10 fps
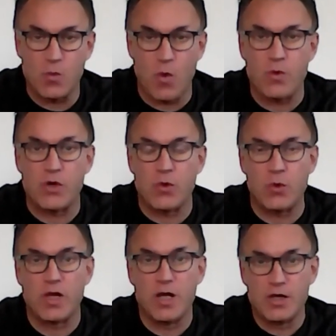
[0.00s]
what we
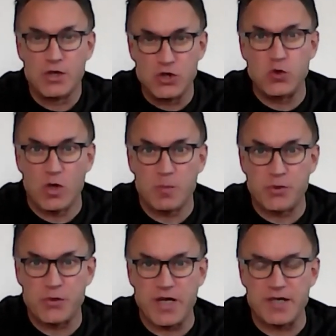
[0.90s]
call dual
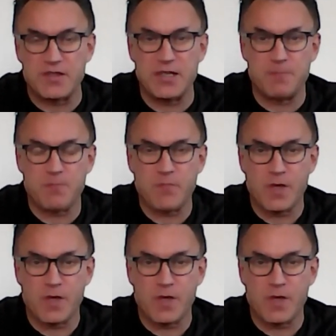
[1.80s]
processing.